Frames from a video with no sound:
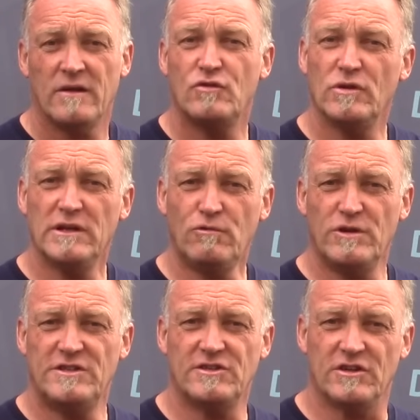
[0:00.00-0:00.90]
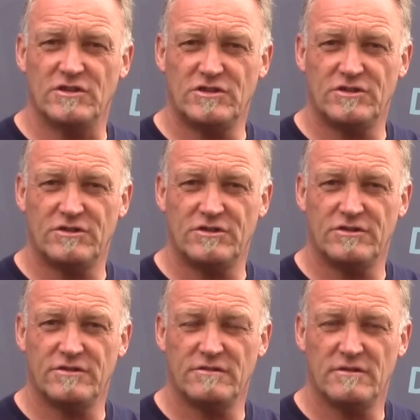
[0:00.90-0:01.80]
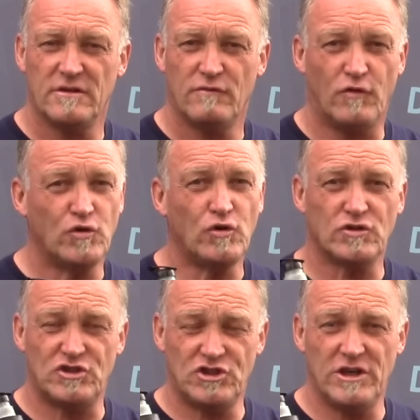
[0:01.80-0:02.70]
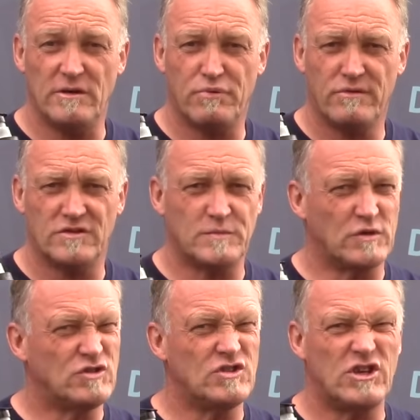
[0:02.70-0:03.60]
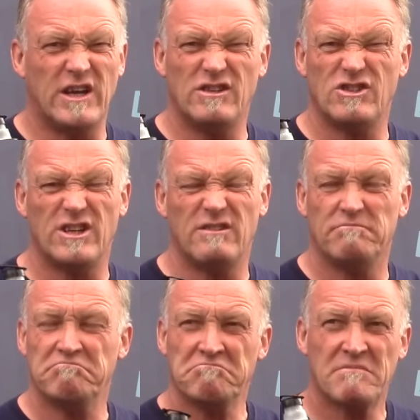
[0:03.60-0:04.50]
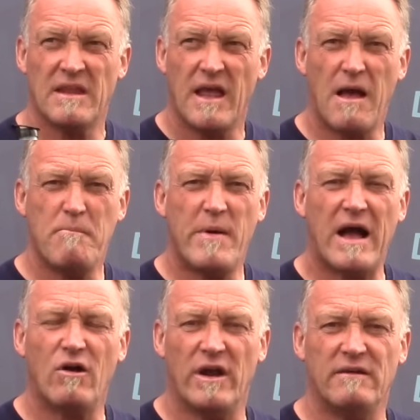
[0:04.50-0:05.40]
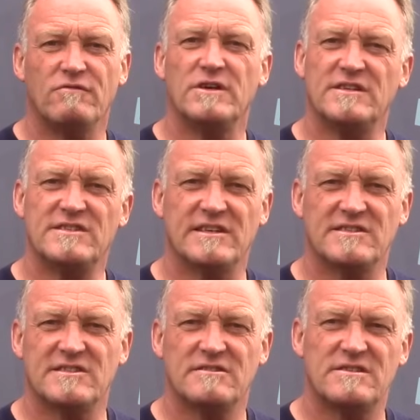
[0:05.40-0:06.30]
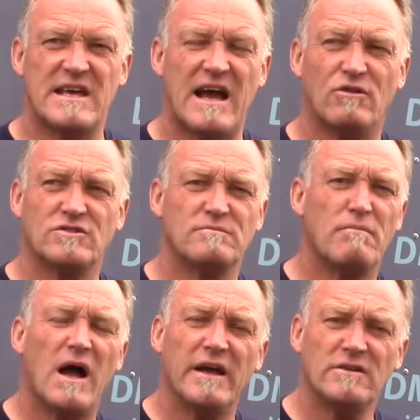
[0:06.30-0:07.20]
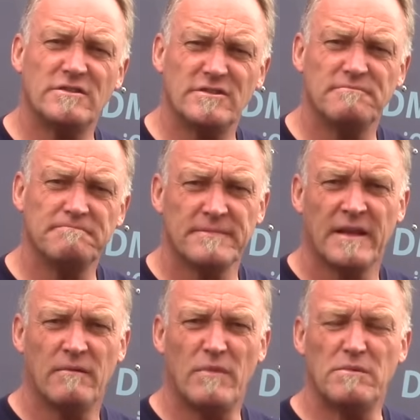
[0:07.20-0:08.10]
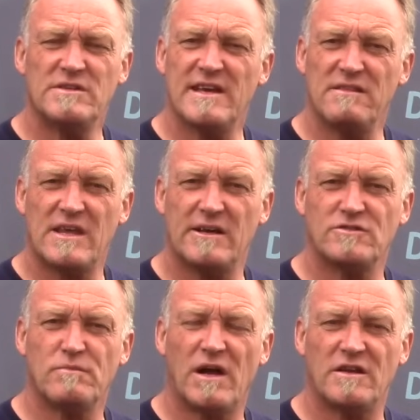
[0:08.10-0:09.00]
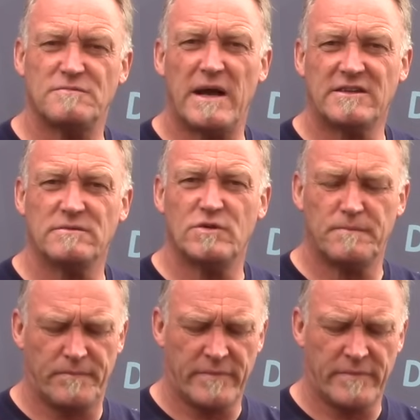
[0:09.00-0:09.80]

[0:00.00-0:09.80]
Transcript: Do a little research. Fork oil is cheap. You're supposed to change it about every 6,000 miles, maybe 10,000 miles maximum.